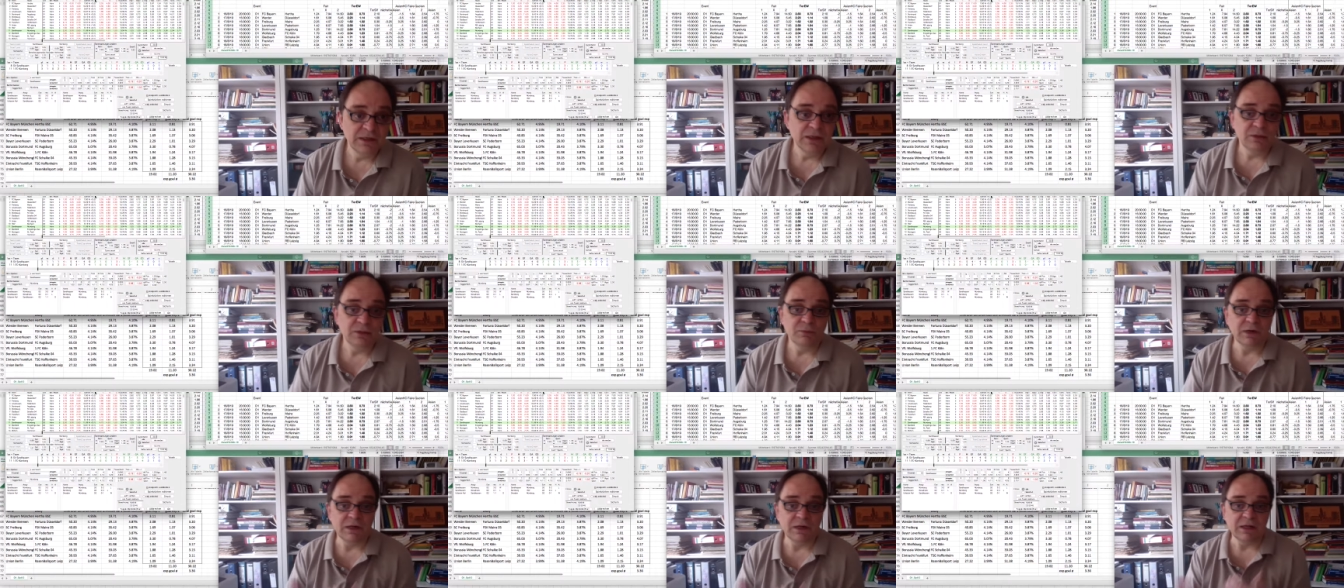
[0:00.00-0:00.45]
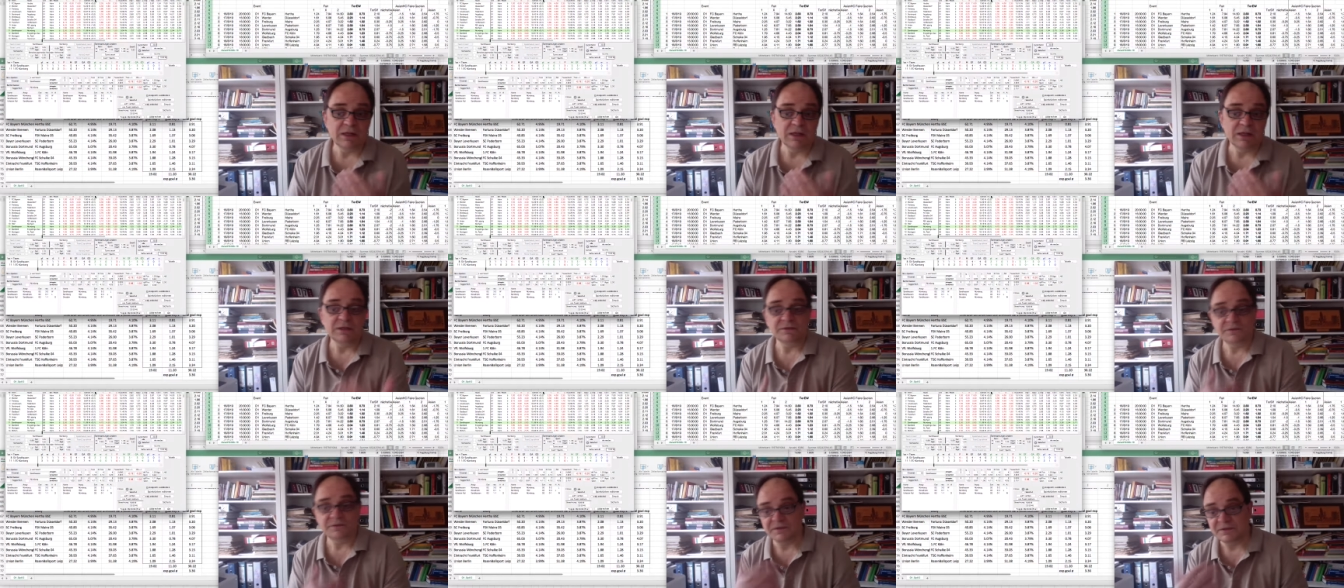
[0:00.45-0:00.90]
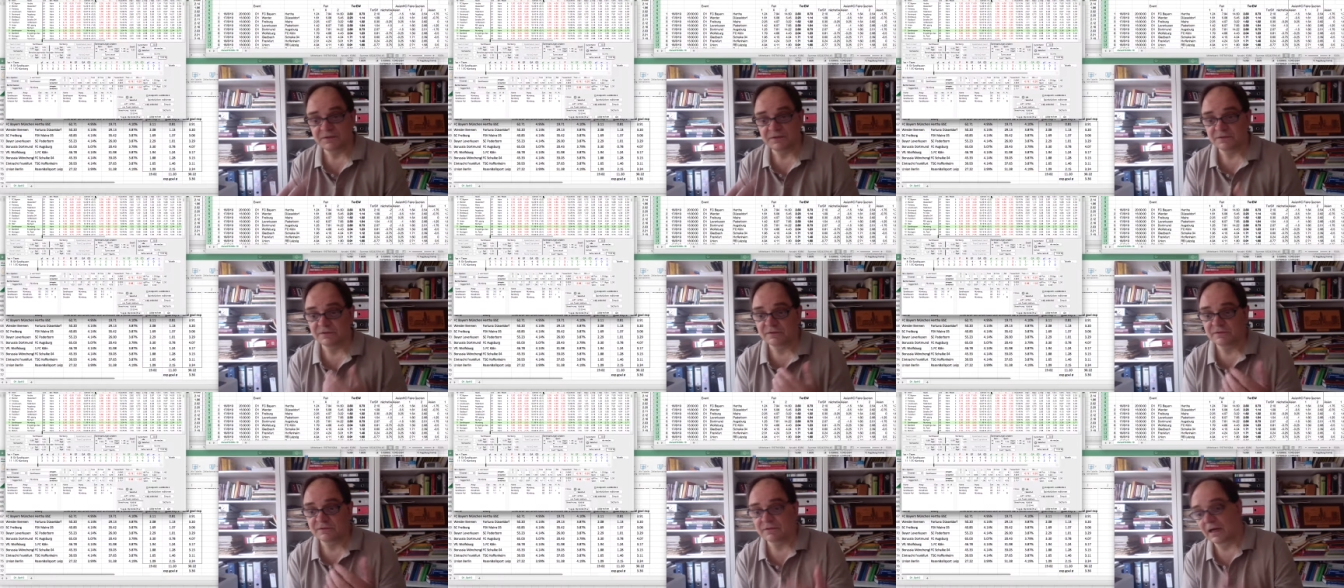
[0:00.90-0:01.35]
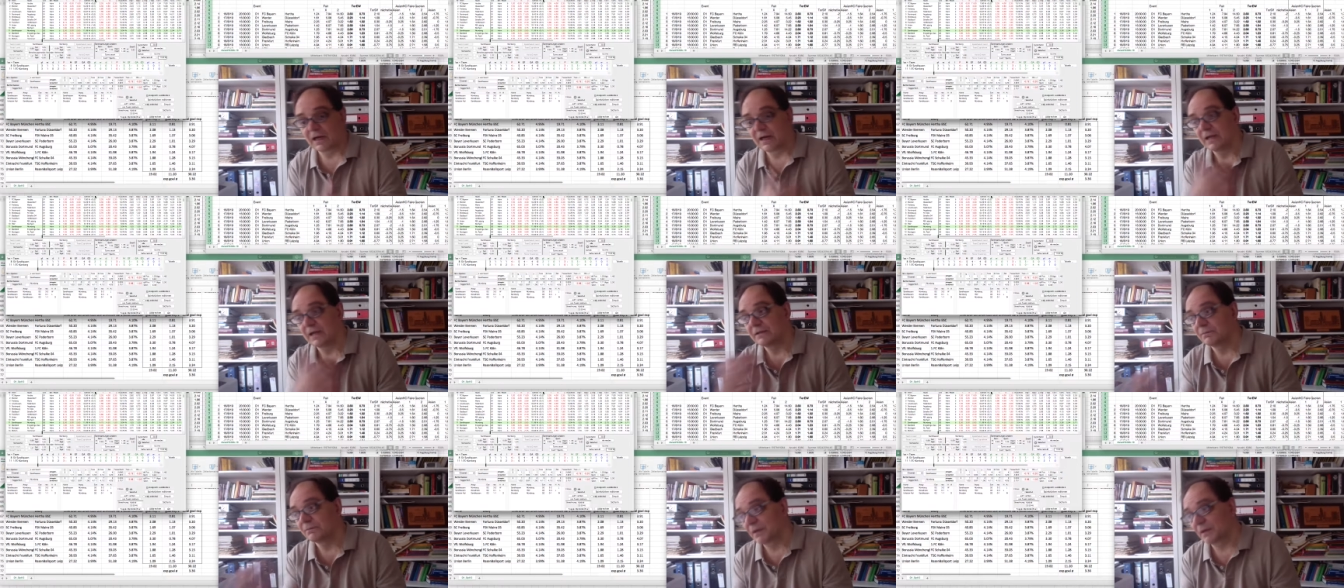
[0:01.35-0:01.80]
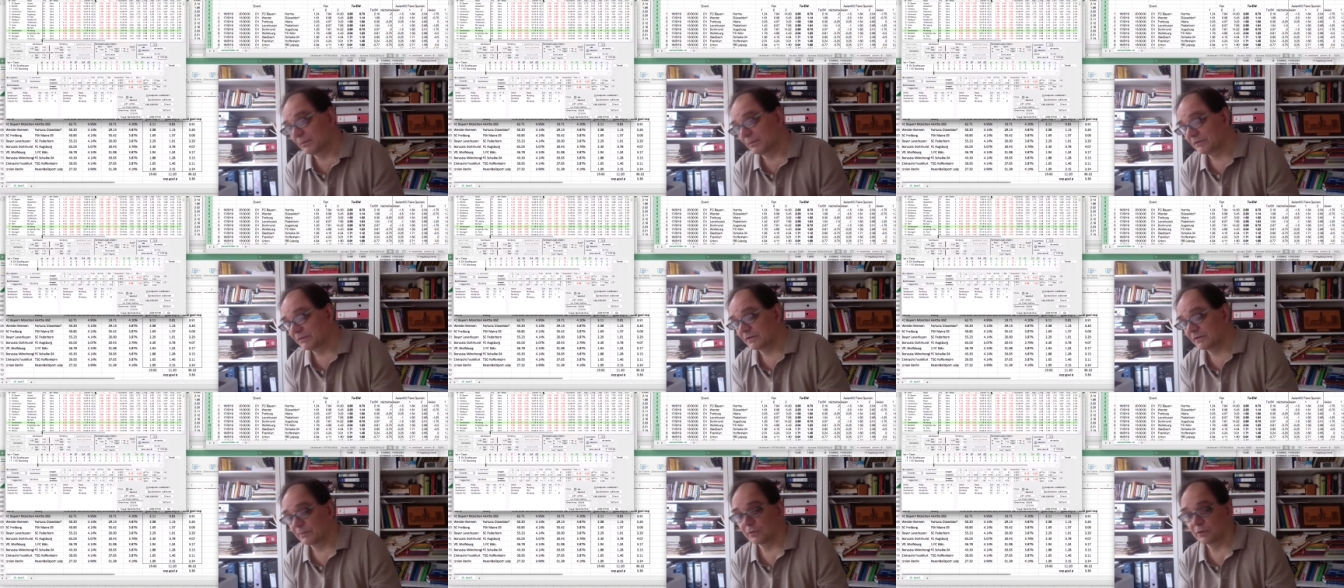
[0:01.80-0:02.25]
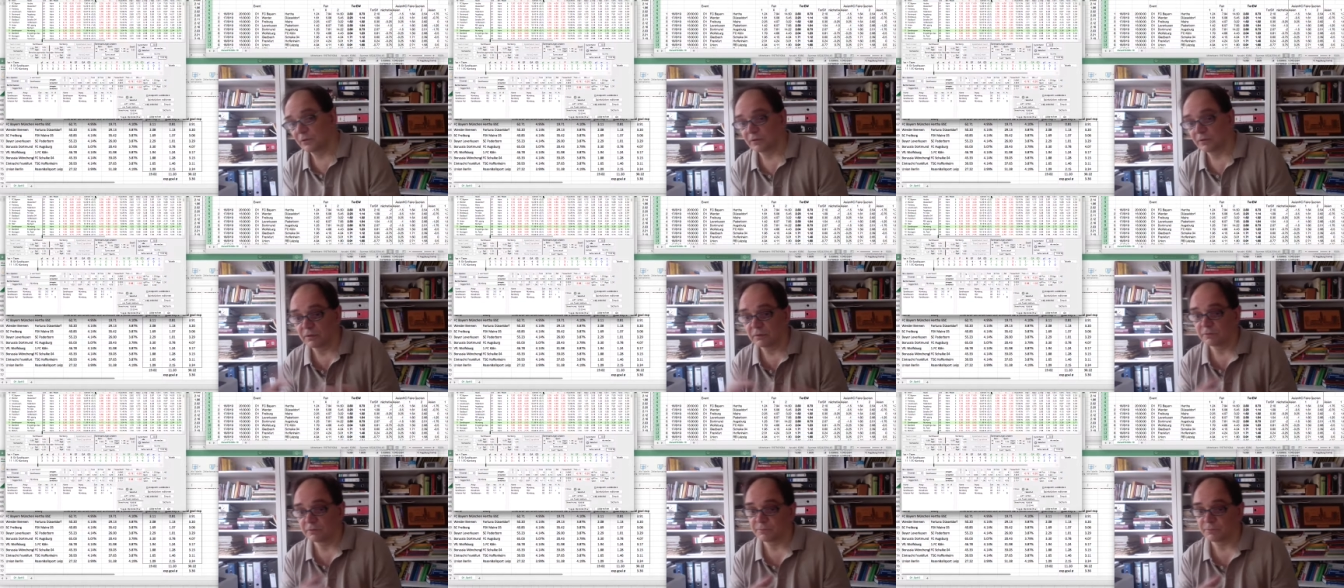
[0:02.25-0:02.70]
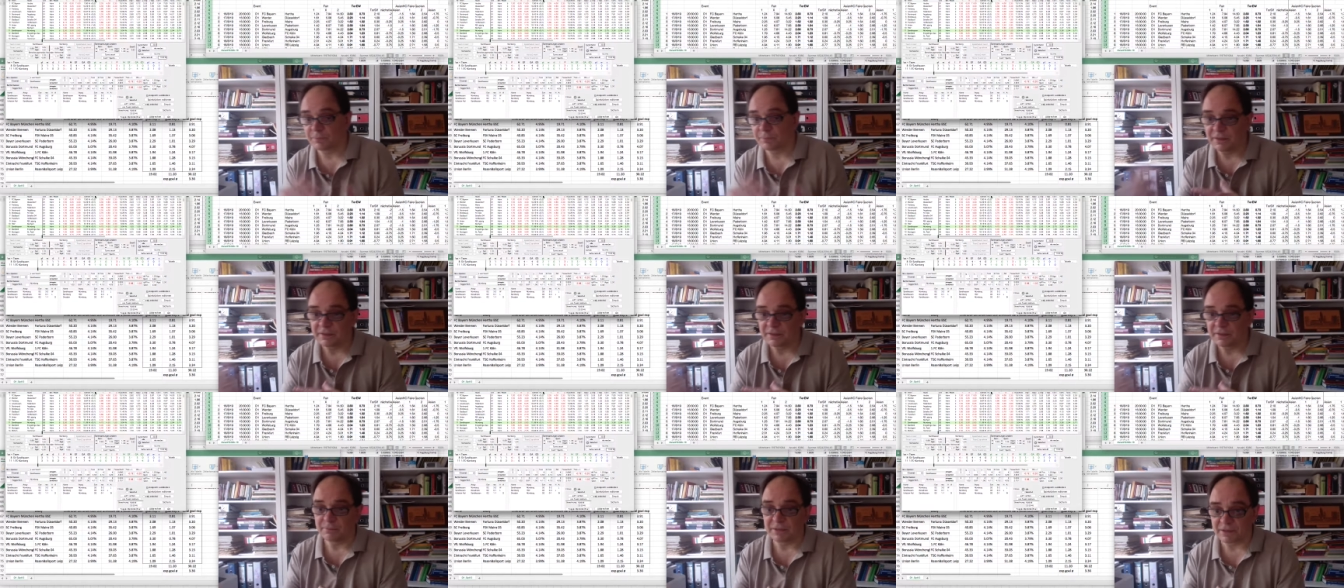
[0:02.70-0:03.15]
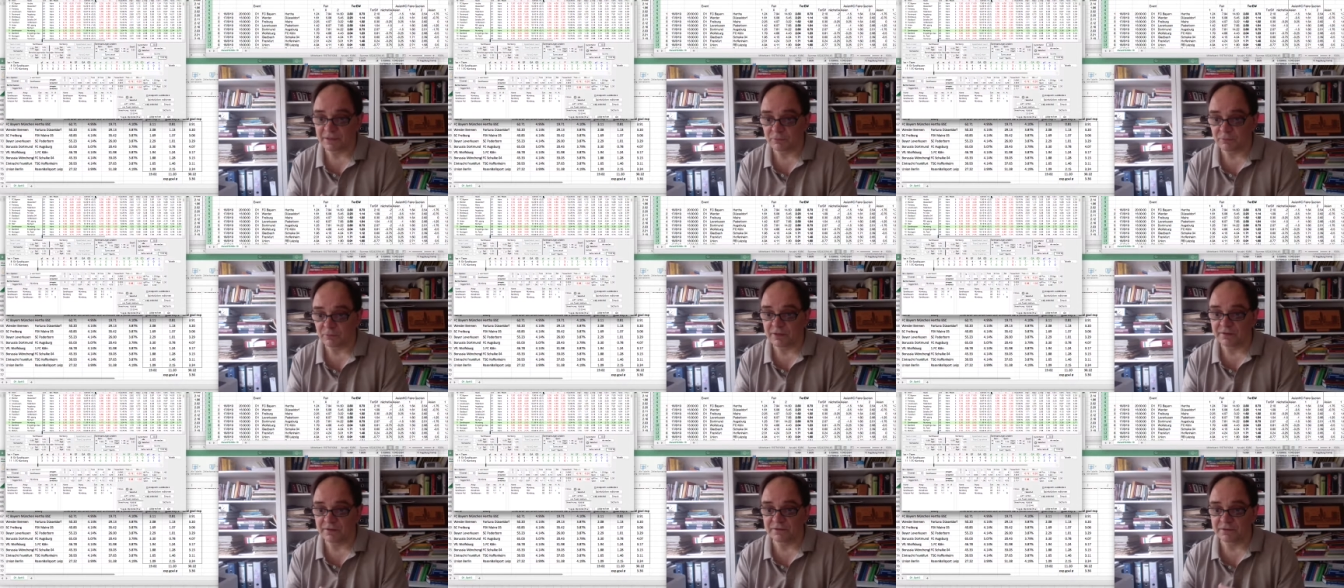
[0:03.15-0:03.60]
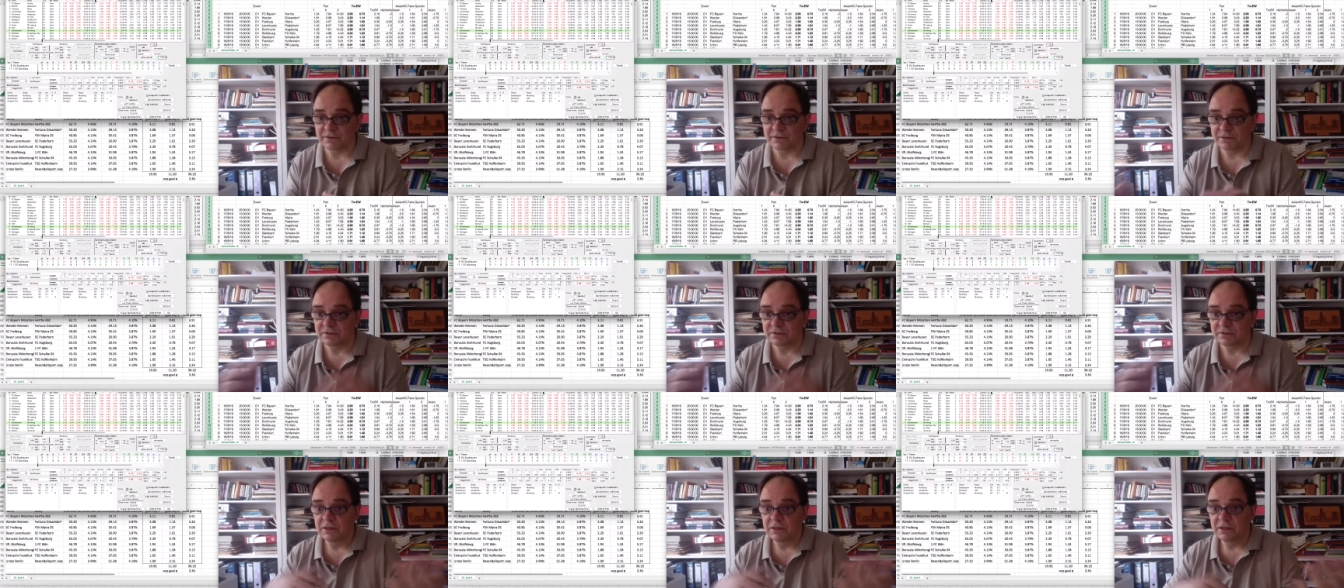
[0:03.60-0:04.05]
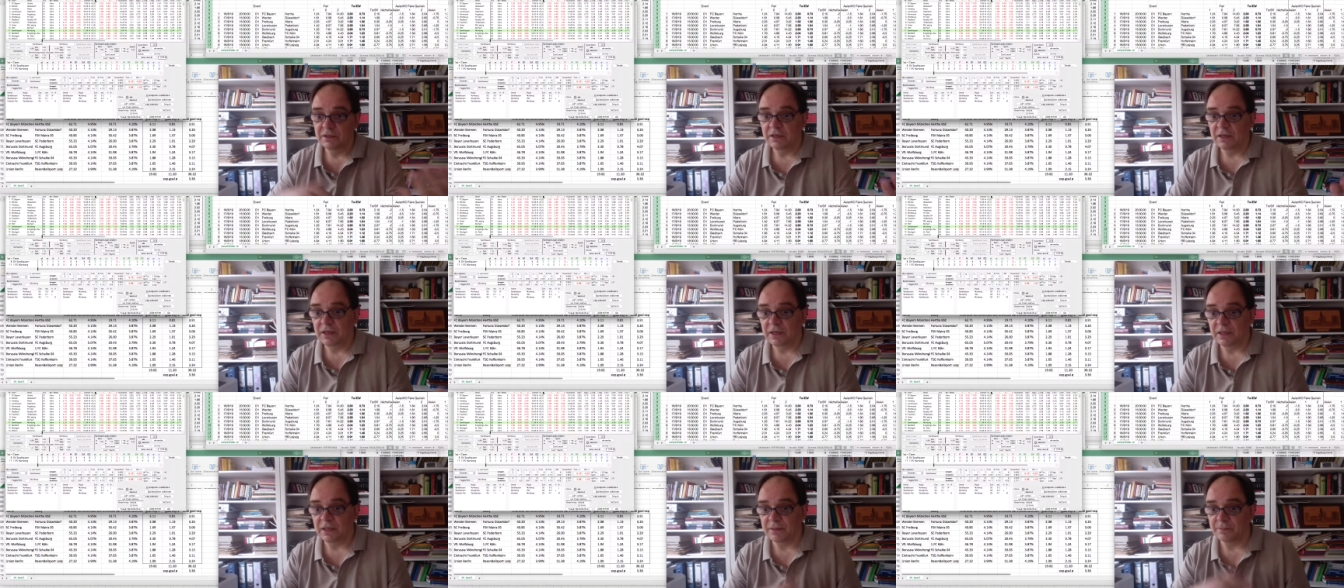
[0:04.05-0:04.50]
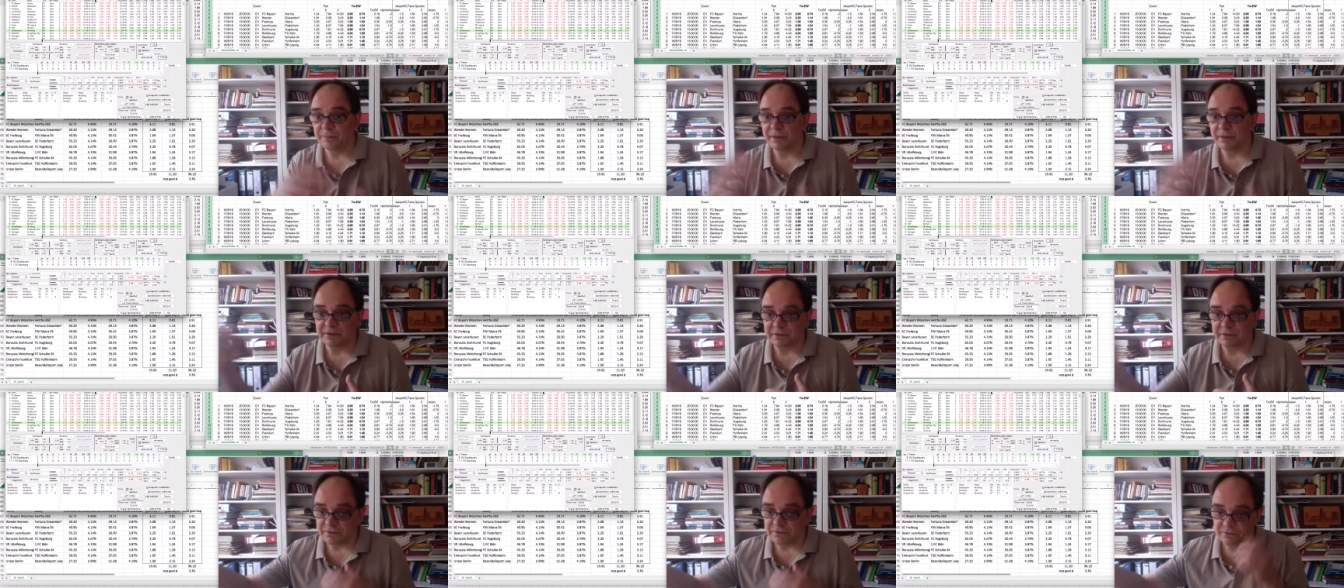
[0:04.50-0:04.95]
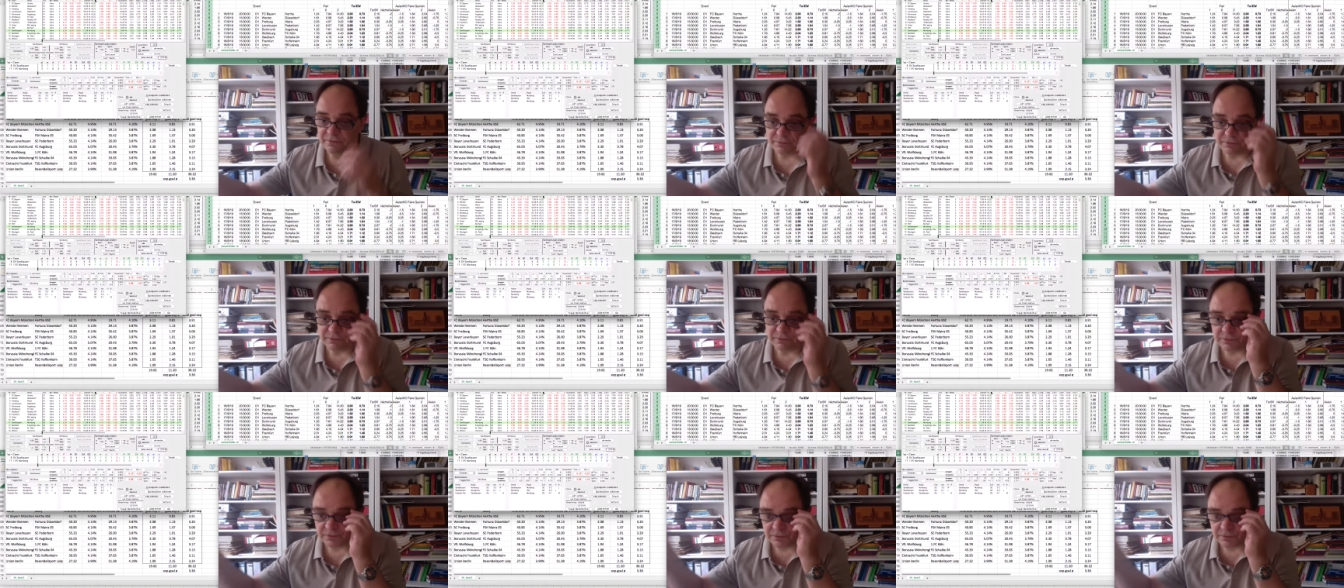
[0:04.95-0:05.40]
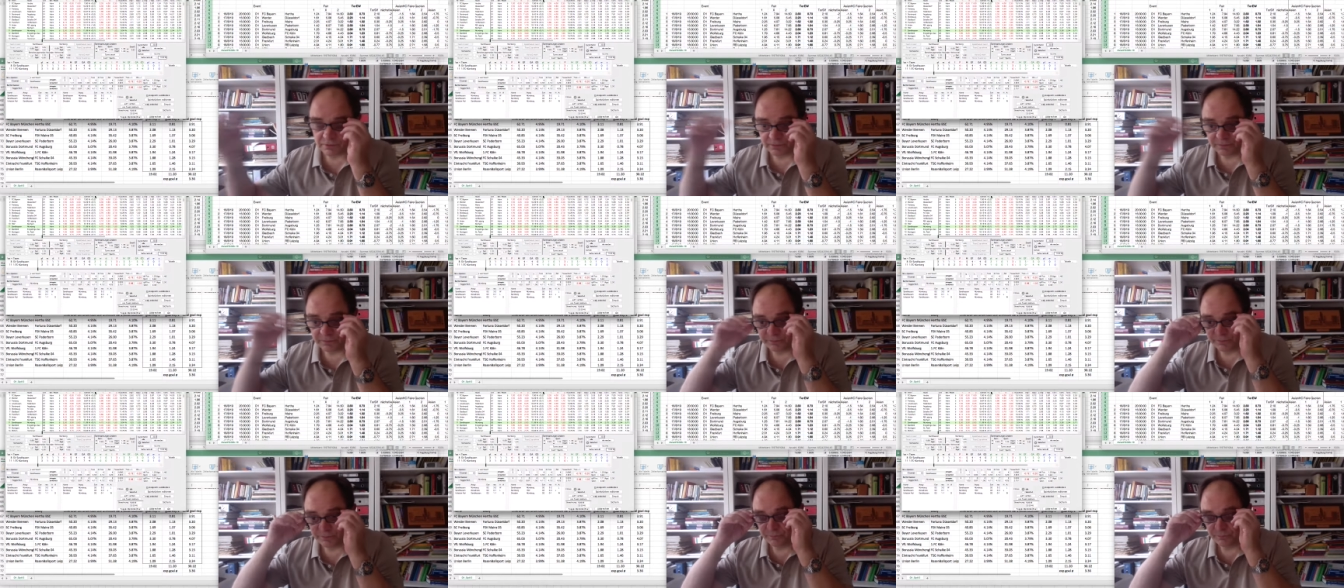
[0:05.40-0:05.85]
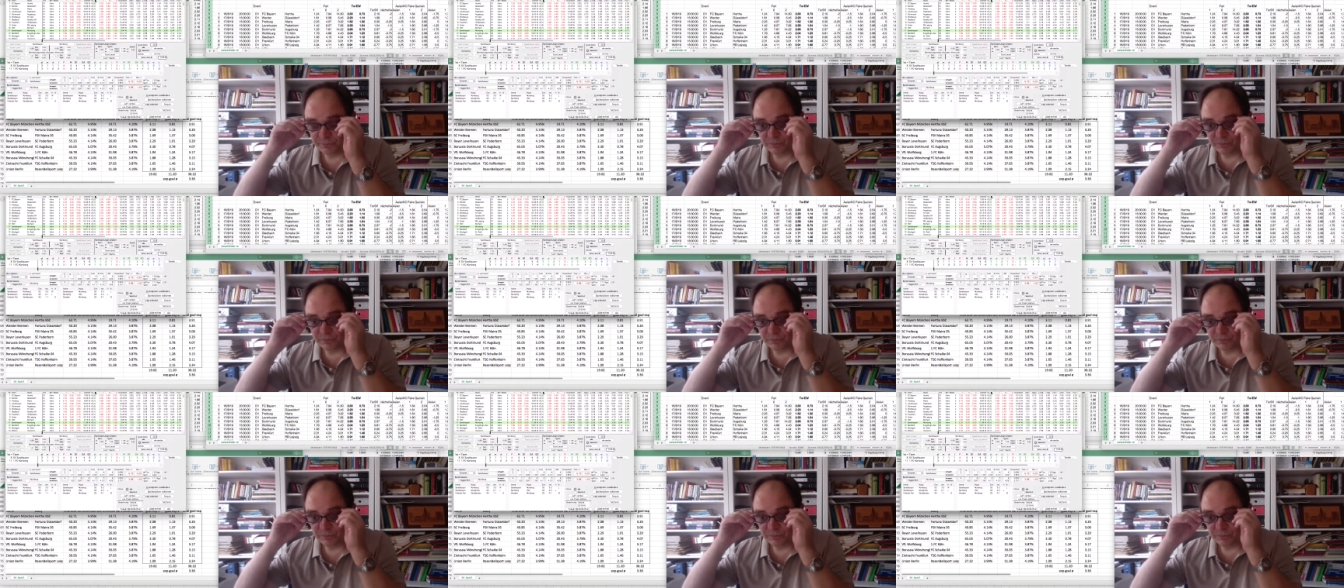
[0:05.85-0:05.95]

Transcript: well, season start, maybe some more goals, better weather and better